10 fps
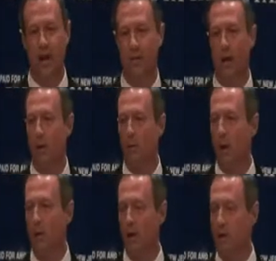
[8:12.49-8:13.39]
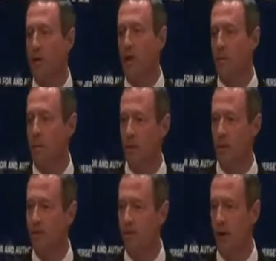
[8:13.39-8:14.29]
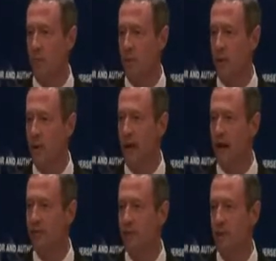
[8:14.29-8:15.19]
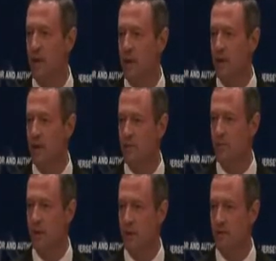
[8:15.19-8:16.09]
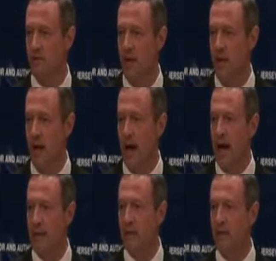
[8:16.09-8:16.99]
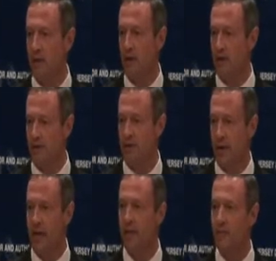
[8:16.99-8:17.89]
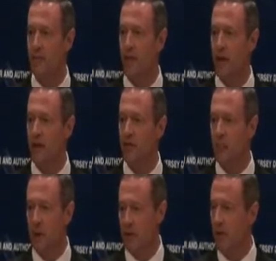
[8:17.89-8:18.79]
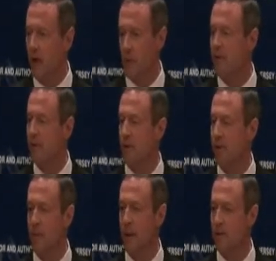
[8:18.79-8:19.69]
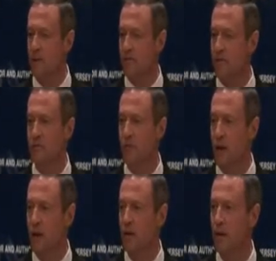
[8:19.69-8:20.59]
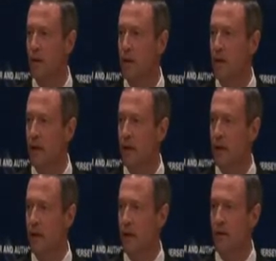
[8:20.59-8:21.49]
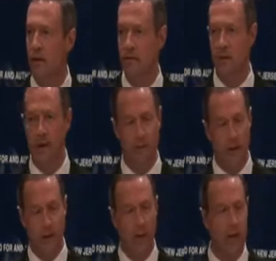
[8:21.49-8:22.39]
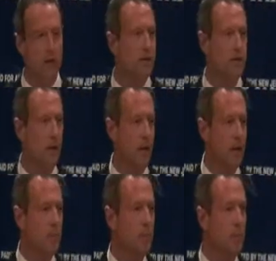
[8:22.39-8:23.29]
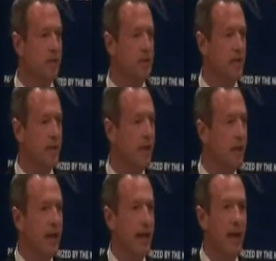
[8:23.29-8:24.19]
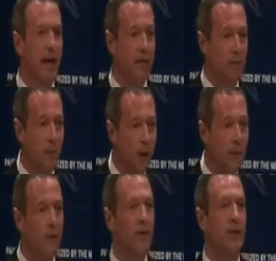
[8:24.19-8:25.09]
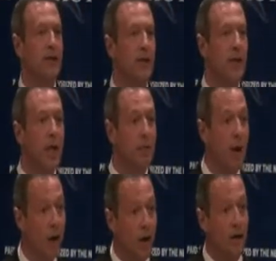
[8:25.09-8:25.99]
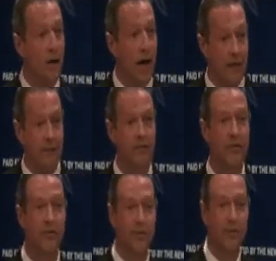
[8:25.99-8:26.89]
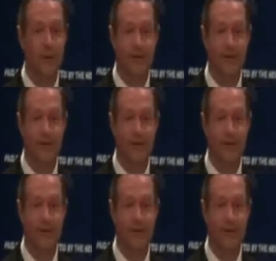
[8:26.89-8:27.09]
I really wanted to come here, Mr. Chairman, when you asked me, is because I think that our state, and the Speaker and I were talking about this as well, and all of you, I ran into so many people that said, hey, I have a brother in Maryland, or I have a sister